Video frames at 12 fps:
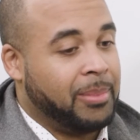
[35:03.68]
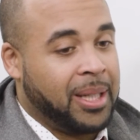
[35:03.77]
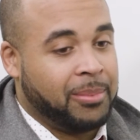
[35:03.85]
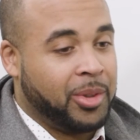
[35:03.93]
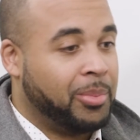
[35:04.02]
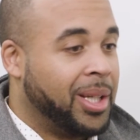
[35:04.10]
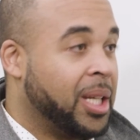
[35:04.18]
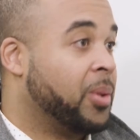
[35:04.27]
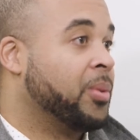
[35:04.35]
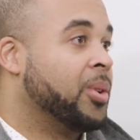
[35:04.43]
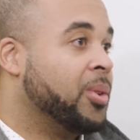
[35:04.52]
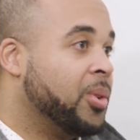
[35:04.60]
about me being
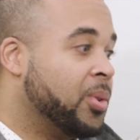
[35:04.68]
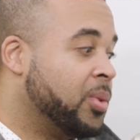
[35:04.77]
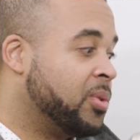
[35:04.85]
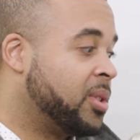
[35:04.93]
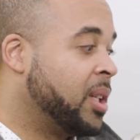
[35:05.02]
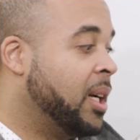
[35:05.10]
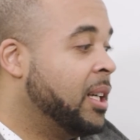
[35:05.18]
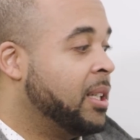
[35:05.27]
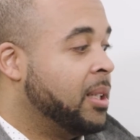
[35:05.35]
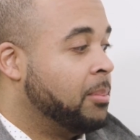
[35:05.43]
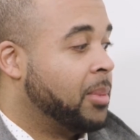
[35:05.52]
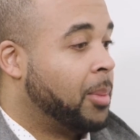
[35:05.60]
on the news.
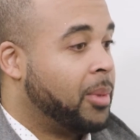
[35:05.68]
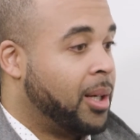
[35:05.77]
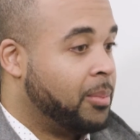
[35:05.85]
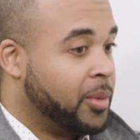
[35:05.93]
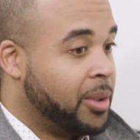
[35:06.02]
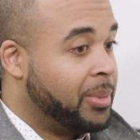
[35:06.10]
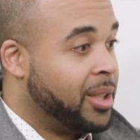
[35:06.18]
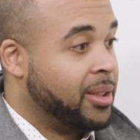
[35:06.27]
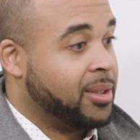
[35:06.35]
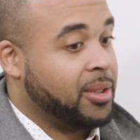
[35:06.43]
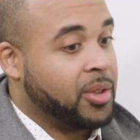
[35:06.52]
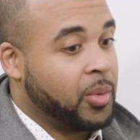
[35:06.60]
My mom would have been in
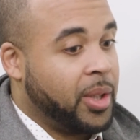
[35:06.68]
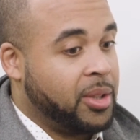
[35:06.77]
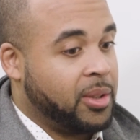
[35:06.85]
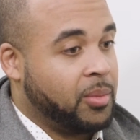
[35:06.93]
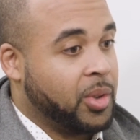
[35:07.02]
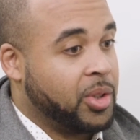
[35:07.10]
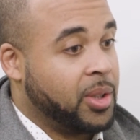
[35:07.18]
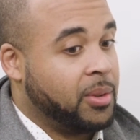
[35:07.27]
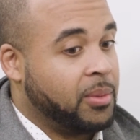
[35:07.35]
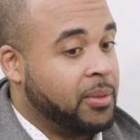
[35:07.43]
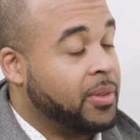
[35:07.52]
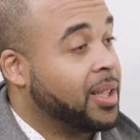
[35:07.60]
a situation where she
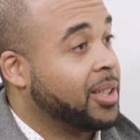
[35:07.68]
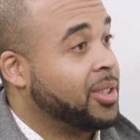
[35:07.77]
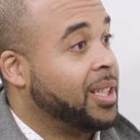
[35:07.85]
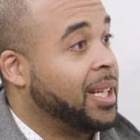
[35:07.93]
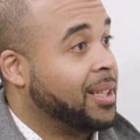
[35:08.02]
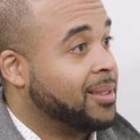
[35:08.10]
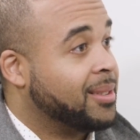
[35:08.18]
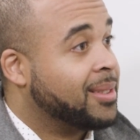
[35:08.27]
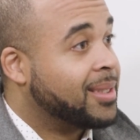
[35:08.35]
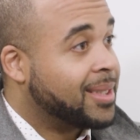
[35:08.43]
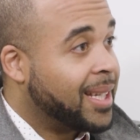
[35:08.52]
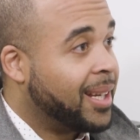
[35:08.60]
would feel like she had to
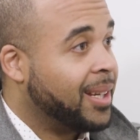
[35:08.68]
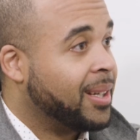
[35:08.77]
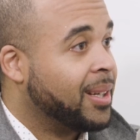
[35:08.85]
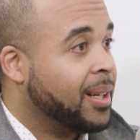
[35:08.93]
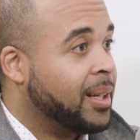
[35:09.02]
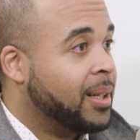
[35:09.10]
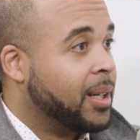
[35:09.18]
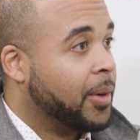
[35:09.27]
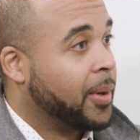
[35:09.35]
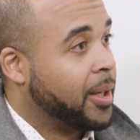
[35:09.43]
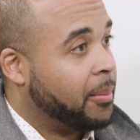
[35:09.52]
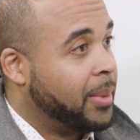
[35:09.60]
stay
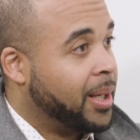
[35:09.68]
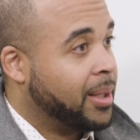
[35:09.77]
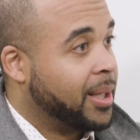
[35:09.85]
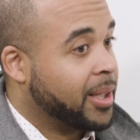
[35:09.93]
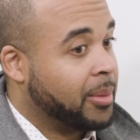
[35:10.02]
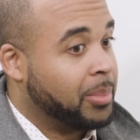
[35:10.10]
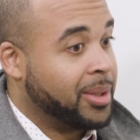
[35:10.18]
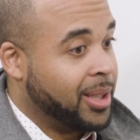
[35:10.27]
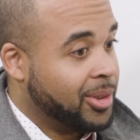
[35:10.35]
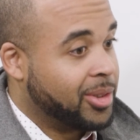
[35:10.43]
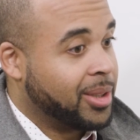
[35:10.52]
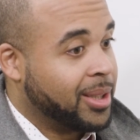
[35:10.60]
around a man that could
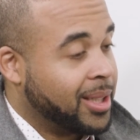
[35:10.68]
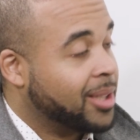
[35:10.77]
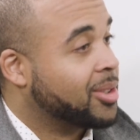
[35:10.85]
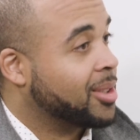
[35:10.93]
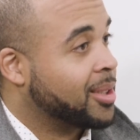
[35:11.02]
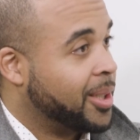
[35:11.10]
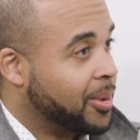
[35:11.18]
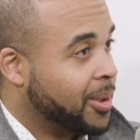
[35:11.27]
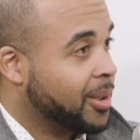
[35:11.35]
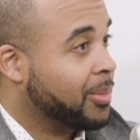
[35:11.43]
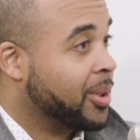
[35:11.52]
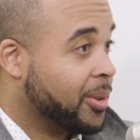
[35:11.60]
potentially not just kill
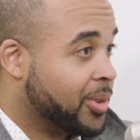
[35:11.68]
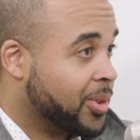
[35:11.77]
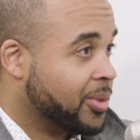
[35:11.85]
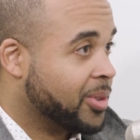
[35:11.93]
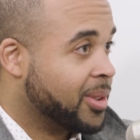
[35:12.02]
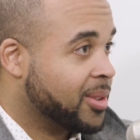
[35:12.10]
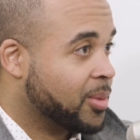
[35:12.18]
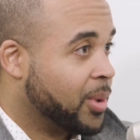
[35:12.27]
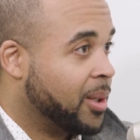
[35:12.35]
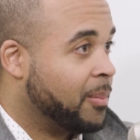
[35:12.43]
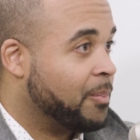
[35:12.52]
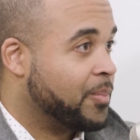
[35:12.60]
her, but her children as
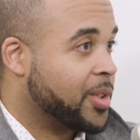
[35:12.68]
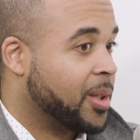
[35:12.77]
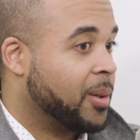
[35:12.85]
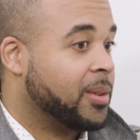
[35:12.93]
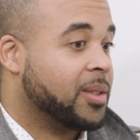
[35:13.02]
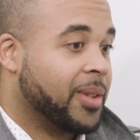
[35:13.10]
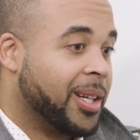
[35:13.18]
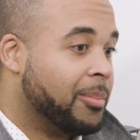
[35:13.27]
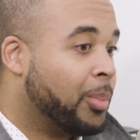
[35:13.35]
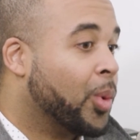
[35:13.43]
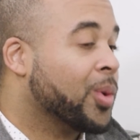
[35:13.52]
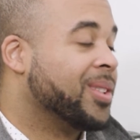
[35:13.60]
well. So it's very
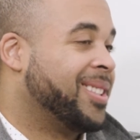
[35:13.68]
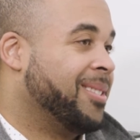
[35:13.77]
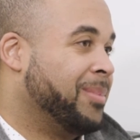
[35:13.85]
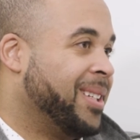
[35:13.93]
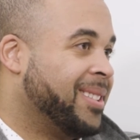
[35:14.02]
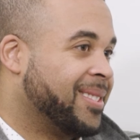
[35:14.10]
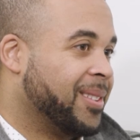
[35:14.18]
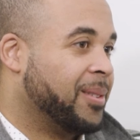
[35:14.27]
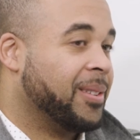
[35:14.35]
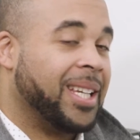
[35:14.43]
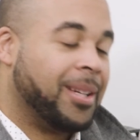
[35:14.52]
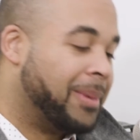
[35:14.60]
important to me.
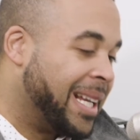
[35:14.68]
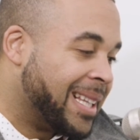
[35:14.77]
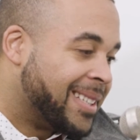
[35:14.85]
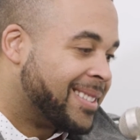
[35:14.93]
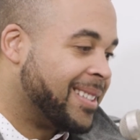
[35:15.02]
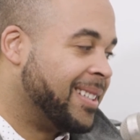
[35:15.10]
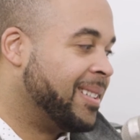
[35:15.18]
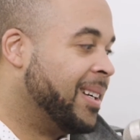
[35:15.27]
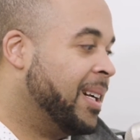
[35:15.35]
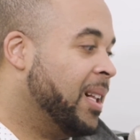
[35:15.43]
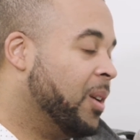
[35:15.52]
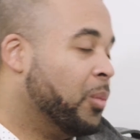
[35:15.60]
So anybody listening,
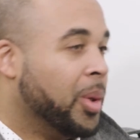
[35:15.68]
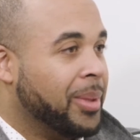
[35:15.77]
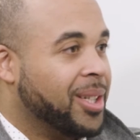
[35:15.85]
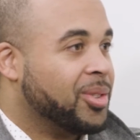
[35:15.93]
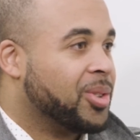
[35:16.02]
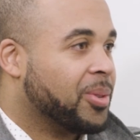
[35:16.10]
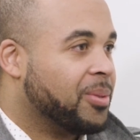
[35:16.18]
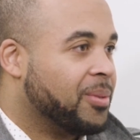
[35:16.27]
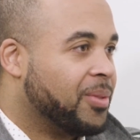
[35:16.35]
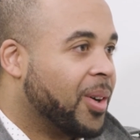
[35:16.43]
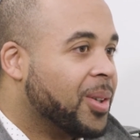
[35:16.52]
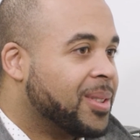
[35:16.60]
Women and Children
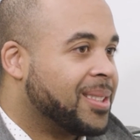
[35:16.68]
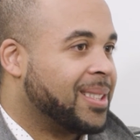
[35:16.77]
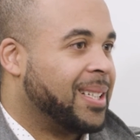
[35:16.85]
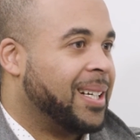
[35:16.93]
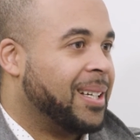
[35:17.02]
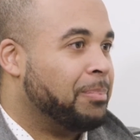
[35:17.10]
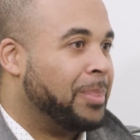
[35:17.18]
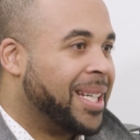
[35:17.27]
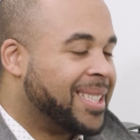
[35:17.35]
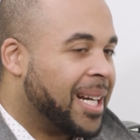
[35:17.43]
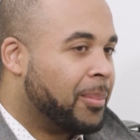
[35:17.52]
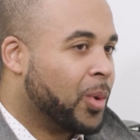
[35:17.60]
First,
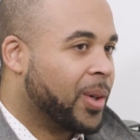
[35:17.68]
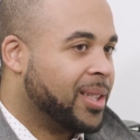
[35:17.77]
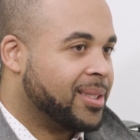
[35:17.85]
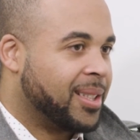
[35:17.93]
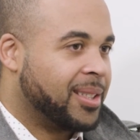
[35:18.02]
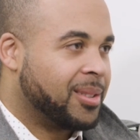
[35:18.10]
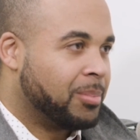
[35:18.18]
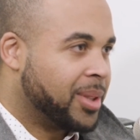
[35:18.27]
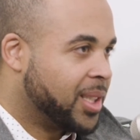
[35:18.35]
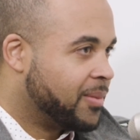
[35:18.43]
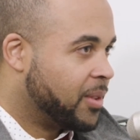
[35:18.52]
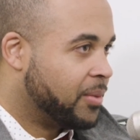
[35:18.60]
big time organization,
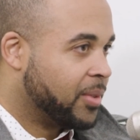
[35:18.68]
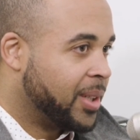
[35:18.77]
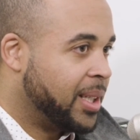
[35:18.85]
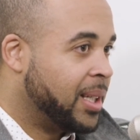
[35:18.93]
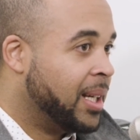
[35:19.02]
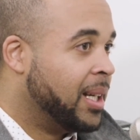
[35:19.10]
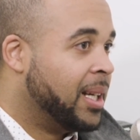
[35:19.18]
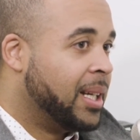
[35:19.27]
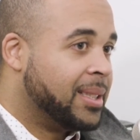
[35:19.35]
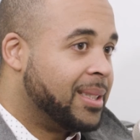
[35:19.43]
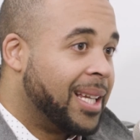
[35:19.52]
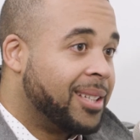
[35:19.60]
please feel free
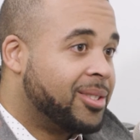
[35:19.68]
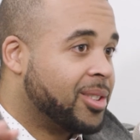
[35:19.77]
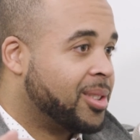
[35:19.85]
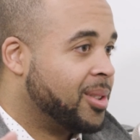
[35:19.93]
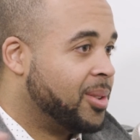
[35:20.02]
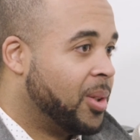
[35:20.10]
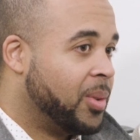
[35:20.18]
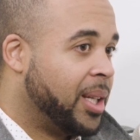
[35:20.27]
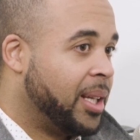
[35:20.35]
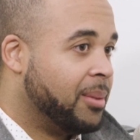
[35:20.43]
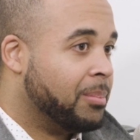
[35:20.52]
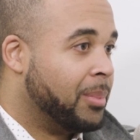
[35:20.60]
not just to
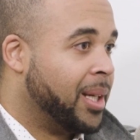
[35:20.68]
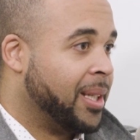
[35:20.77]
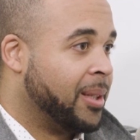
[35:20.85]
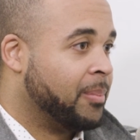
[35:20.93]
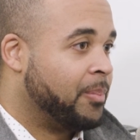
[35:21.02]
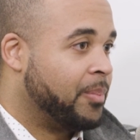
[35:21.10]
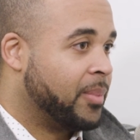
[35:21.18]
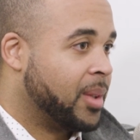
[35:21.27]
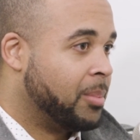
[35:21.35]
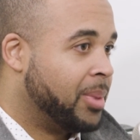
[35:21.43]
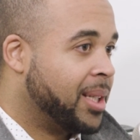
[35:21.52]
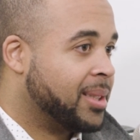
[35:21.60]
donate money.
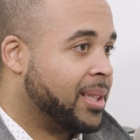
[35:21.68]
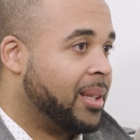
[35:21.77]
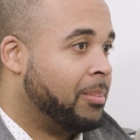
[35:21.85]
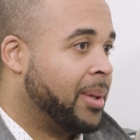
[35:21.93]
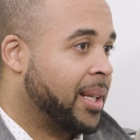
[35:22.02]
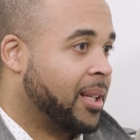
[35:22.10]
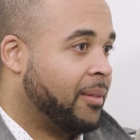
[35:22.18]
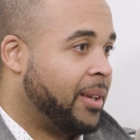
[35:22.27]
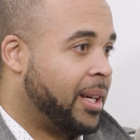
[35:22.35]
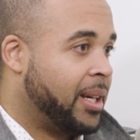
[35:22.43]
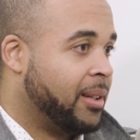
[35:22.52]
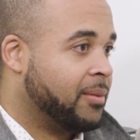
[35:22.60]
The biggest impact I've
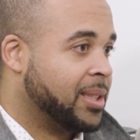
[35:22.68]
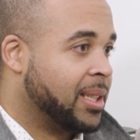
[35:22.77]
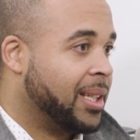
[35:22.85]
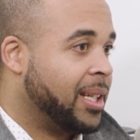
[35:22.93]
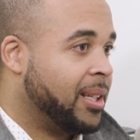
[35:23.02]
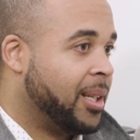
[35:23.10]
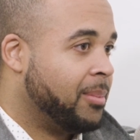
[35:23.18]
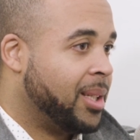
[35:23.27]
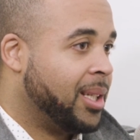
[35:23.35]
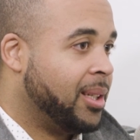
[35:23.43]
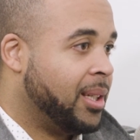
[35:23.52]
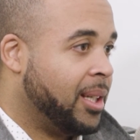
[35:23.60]
had was a lady named
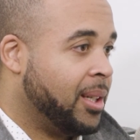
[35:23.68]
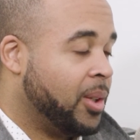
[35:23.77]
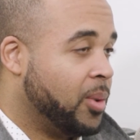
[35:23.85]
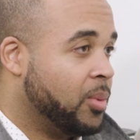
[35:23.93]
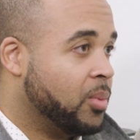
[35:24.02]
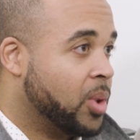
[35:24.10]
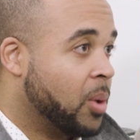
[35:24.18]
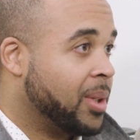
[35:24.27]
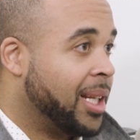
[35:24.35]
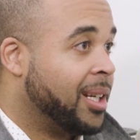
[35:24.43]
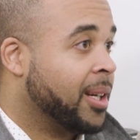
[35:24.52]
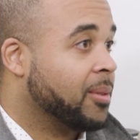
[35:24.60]
Dee Dee who
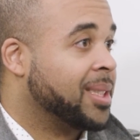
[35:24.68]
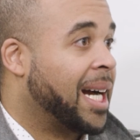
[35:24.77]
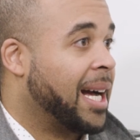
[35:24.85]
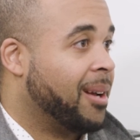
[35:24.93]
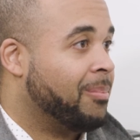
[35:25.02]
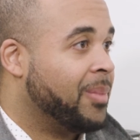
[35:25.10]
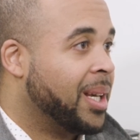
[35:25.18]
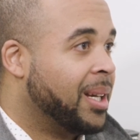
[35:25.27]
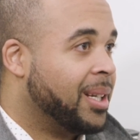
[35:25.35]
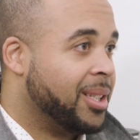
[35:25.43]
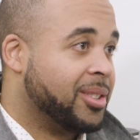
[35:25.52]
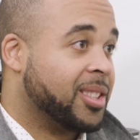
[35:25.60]
donated her time
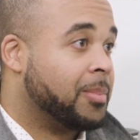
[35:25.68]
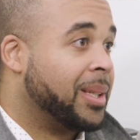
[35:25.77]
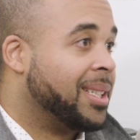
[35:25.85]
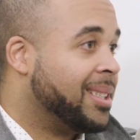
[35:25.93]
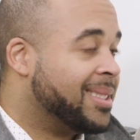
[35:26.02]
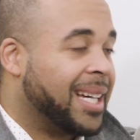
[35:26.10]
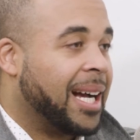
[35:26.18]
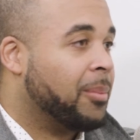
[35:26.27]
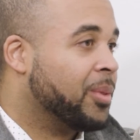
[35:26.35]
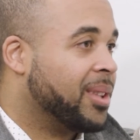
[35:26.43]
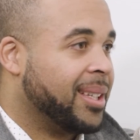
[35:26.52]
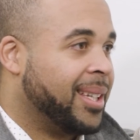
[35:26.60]
and just spending
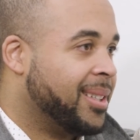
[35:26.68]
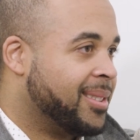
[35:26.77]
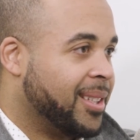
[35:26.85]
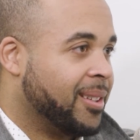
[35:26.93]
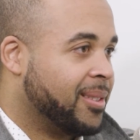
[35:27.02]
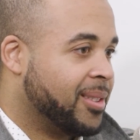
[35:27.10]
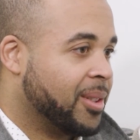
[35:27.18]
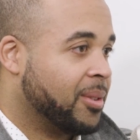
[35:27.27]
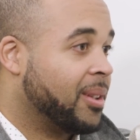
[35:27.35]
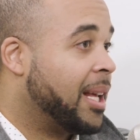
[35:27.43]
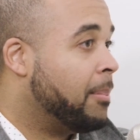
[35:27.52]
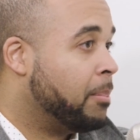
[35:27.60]
time with the kids there at the
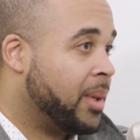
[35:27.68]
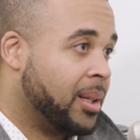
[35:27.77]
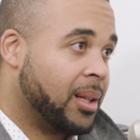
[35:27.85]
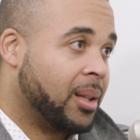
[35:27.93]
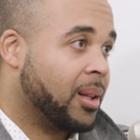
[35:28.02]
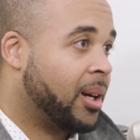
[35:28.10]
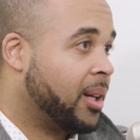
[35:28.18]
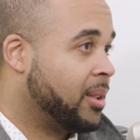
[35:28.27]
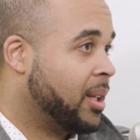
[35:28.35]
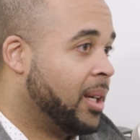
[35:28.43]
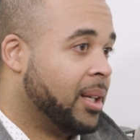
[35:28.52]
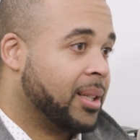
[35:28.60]
shelter. That meant a
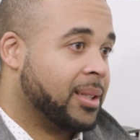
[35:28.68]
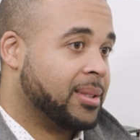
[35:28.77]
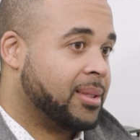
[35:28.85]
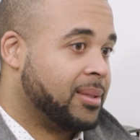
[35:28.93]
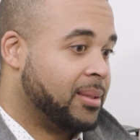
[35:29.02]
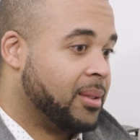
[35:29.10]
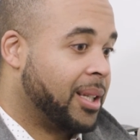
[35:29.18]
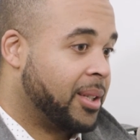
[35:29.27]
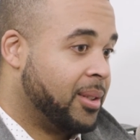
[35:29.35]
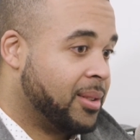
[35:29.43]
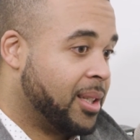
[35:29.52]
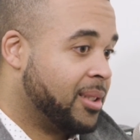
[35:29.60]
lot because,
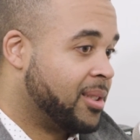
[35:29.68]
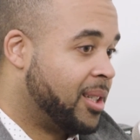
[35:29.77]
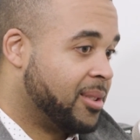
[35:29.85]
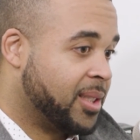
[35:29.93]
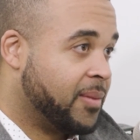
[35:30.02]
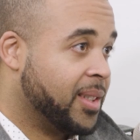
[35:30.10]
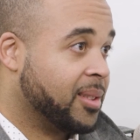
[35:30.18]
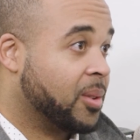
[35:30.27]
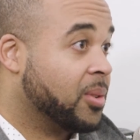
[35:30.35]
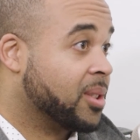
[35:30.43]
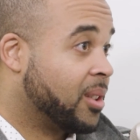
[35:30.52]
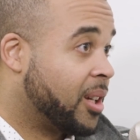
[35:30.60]
like you said, it's not just
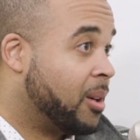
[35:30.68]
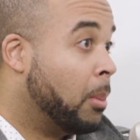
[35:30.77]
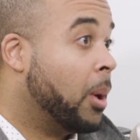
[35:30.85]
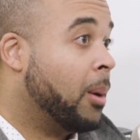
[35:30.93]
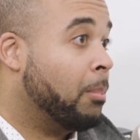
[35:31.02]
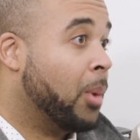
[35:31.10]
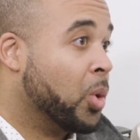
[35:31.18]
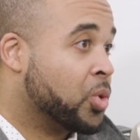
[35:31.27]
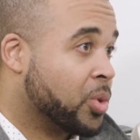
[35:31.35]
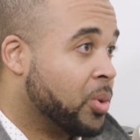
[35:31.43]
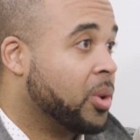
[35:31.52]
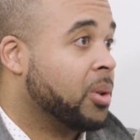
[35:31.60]
physical, it's a lot of
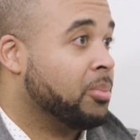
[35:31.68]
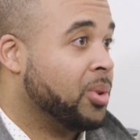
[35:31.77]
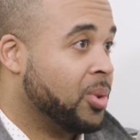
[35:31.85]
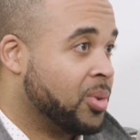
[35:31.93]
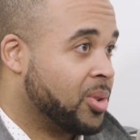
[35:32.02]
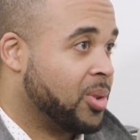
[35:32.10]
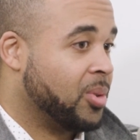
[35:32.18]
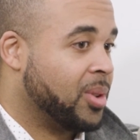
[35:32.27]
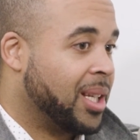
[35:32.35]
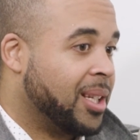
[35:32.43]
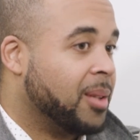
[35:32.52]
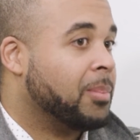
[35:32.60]
emotional abuse too.
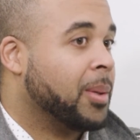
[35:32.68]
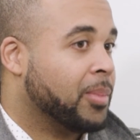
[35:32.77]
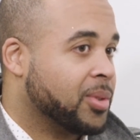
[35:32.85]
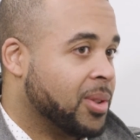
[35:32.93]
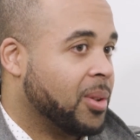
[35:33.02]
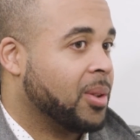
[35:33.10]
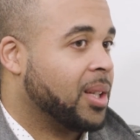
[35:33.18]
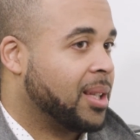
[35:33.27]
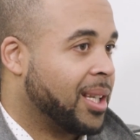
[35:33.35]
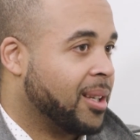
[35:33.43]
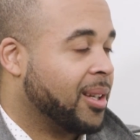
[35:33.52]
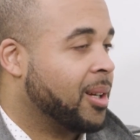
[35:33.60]
They need people to know that
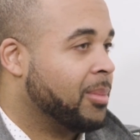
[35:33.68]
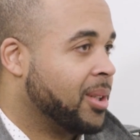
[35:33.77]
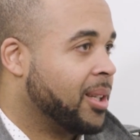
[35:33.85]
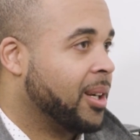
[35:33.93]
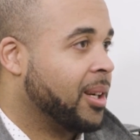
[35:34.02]
they can come and